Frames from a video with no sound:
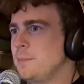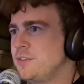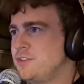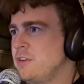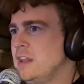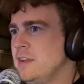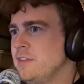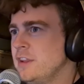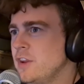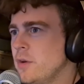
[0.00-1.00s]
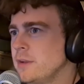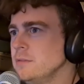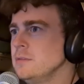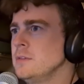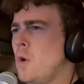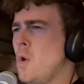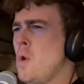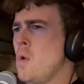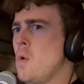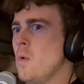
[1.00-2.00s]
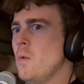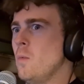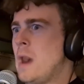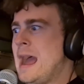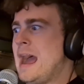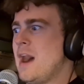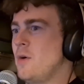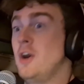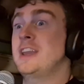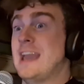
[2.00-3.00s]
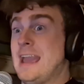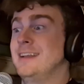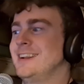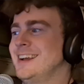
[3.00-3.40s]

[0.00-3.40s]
up to street level and going, "Oh wow, okay."